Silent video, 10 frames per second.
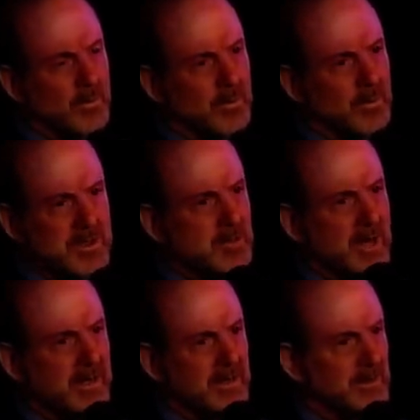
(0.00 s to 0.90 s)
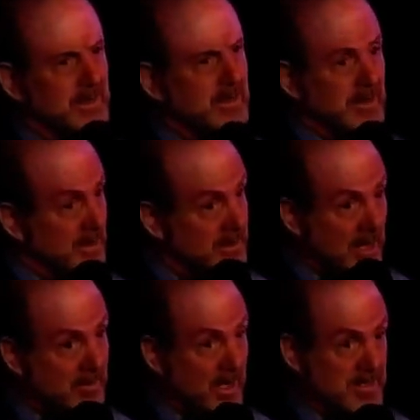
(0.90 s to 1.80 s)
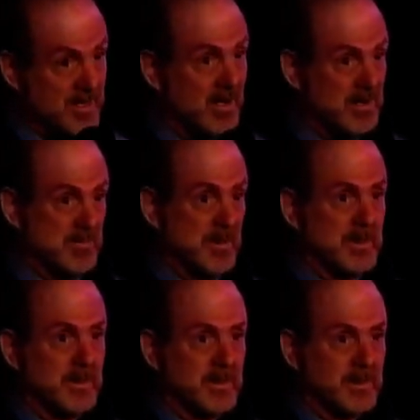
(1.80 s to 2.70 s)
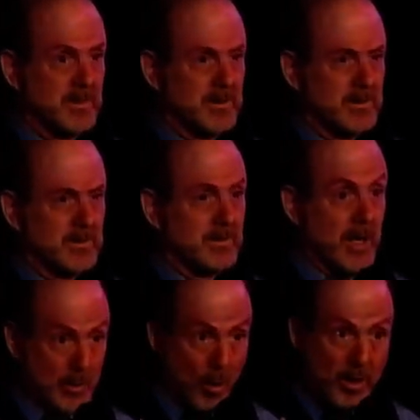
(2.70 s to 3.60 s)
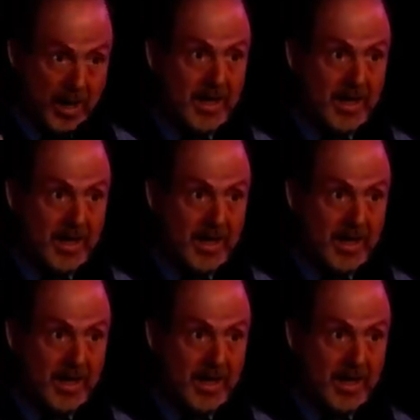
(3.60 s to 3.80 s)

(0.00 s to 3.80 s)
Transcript: What's the matter, Hilda? You didn't have a nice time? Are you okay?